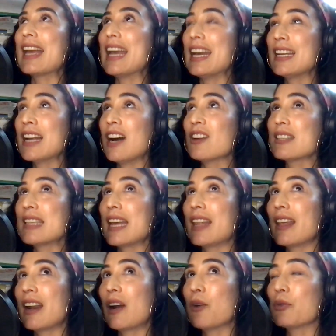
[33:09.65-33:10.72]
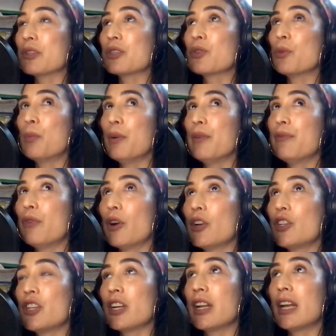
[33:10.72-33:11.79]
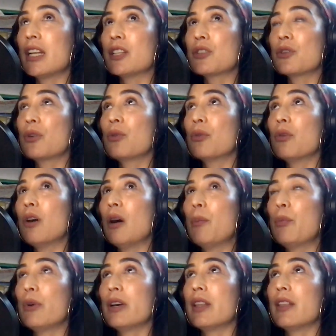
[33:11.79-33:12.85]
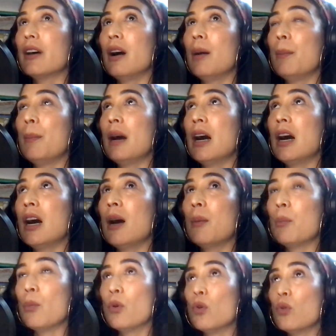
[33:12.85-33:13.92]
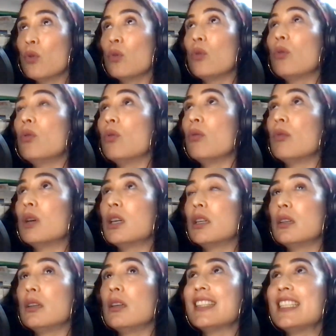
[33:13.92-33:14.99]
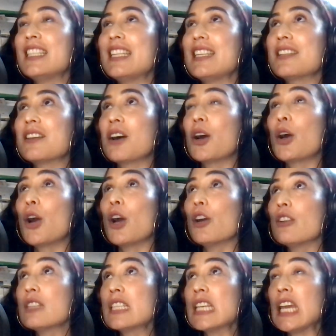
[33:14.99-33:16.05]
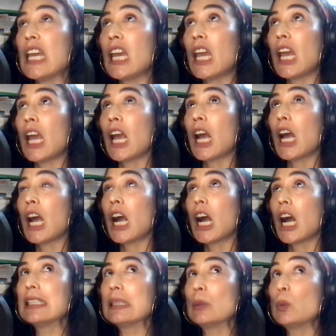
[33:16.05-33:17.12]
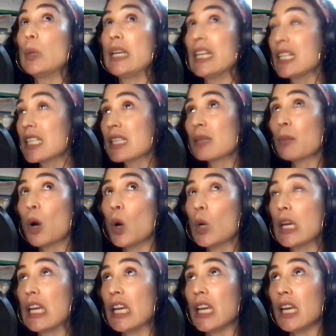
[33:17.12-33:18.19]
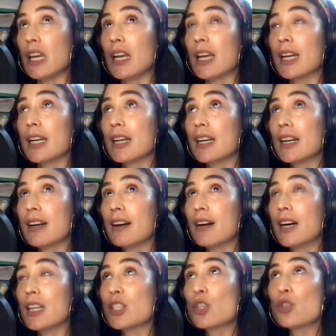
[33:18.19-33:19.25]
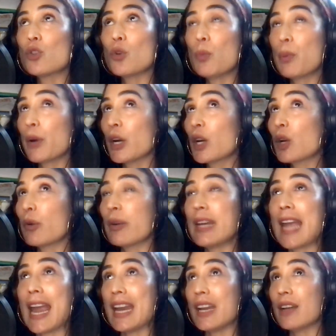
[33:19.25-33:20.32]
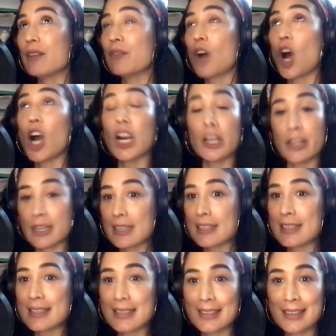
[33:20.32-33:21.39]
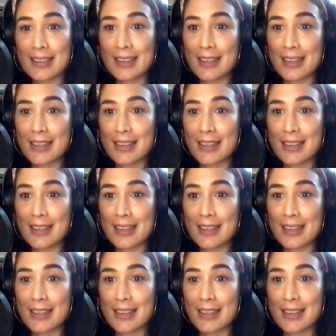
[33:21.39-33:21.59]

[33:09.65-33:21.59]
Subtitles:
Again, I'll say that I was super fortunate to grow up with a mom who she's a cursing, weed smoking, super creative artist.